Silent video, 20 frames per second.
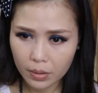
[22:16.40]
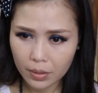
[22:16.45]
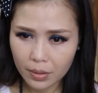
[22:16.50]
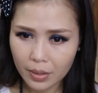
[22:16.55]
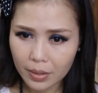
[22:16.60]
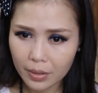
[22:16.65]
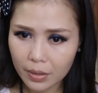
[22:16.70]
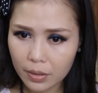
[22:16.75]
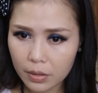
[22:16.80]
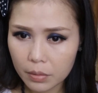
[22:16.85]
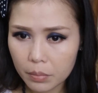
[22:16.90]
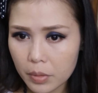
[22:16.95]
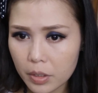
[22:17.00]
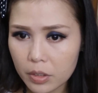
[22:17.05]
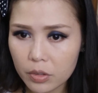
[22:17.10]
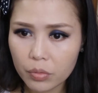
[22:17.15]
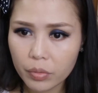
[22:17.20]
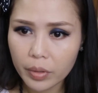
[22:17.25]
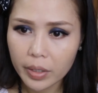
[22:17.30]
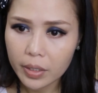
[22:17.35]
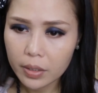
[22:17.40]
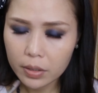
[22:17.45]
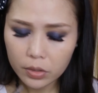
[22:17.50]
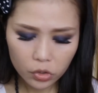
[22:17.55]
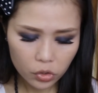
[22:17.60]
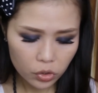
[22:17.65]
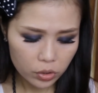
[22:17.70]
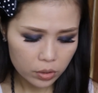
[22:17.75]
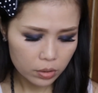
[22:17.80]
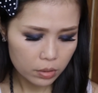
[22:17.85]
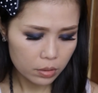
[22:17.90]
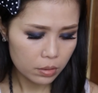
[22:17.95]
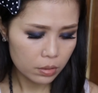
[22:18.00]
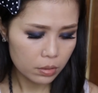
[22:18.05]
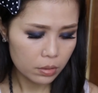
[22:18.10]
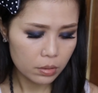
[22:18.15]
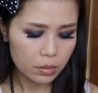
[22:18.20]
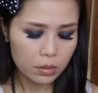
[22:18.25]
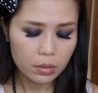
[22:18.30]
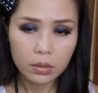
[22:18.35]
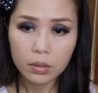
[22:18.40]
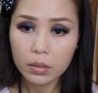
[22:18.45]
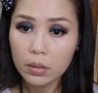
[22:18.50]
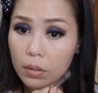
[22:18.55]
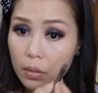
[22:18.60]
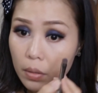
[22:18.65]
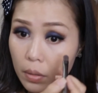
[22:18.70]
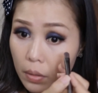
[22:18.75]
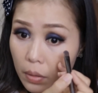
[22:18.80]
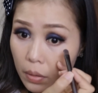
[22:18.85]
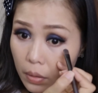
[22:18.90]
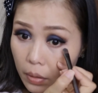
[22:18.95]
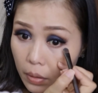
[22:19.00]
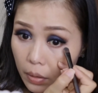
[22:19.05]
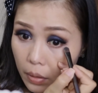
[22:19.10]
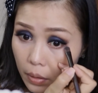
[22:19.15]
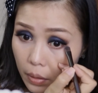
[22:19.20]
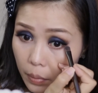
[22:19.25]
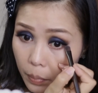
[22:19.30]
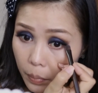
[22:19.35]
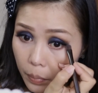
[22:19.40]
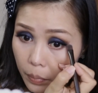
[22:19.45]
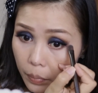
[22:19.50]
like in the mid-range. Yep.